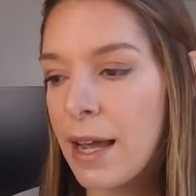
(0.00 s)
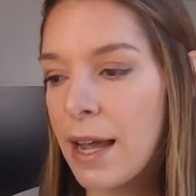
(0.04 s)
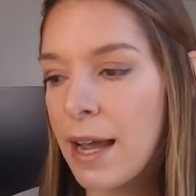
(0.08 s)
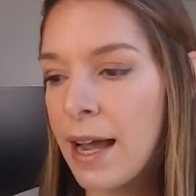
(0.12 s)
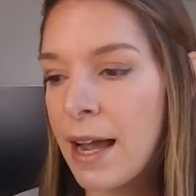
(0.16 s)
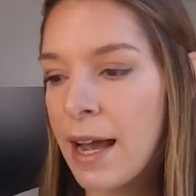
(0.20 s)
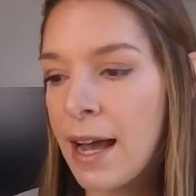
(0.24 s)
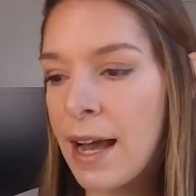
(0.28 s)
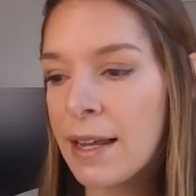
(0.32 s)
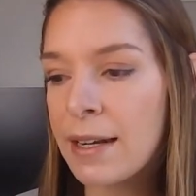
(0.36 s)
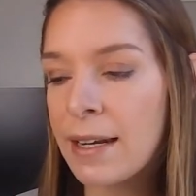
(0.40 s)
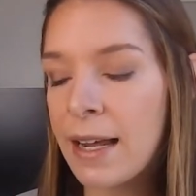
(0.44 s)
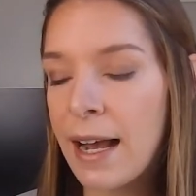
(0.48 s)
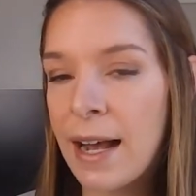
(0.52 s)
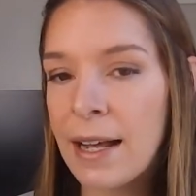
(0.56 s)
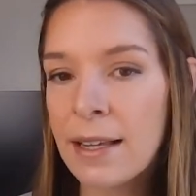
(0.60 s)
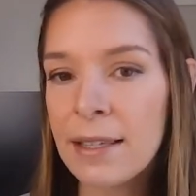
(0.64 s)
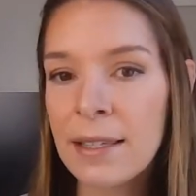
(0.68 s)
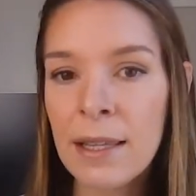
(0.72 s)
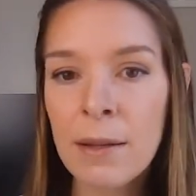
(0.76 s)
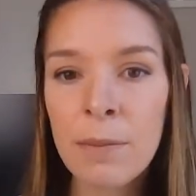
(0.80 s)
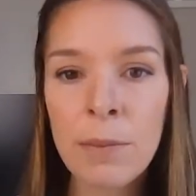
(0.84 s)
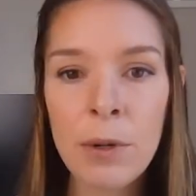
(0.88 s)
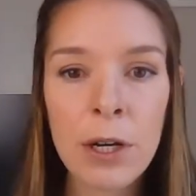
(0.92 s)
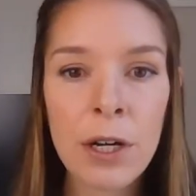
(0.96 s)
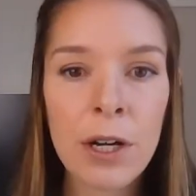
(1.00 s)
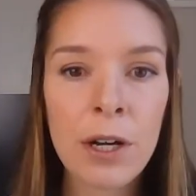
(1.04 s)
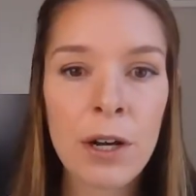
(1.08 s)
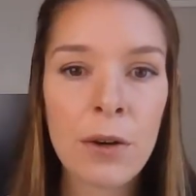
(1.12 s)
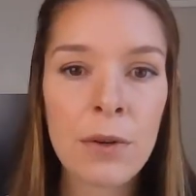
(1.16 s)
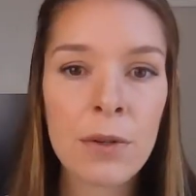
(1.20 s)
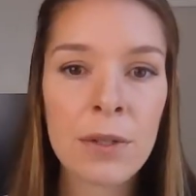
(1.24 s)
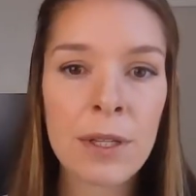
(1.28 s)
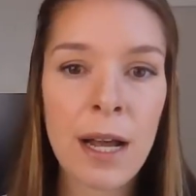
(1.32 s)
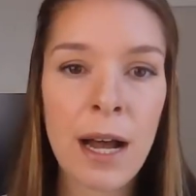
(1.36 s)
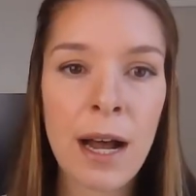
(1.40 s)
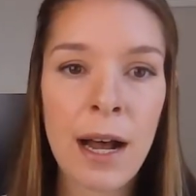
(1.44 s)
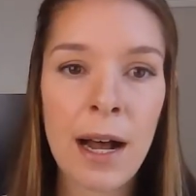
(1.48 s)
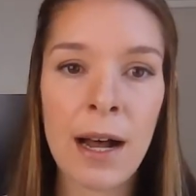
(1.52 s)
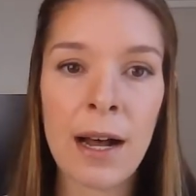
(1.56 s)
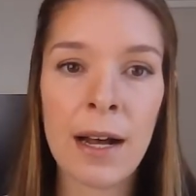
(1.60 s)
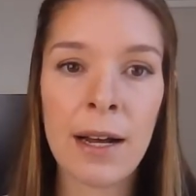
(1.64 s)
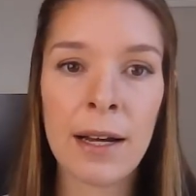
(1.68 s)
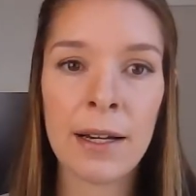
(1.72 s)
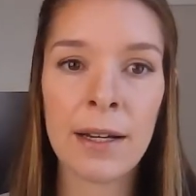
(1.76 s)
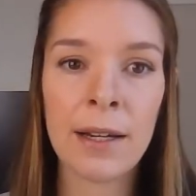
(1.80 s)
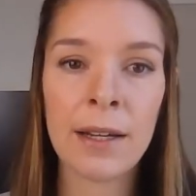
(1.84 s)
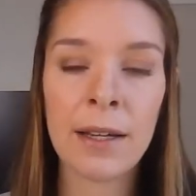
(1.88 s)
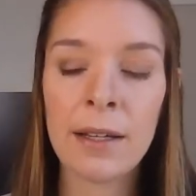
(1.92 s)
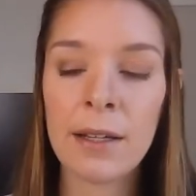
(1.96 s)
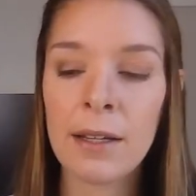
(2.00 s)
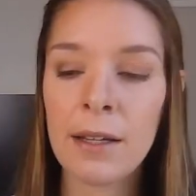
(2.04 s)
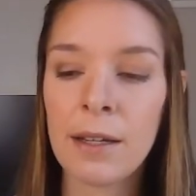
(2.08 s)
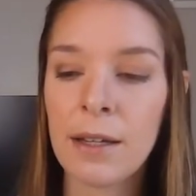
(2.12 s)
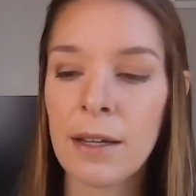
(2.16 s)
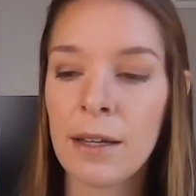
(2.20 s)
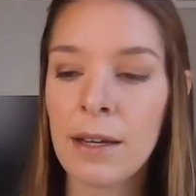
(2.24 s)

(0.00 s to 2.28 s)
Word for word: And as the book goes on,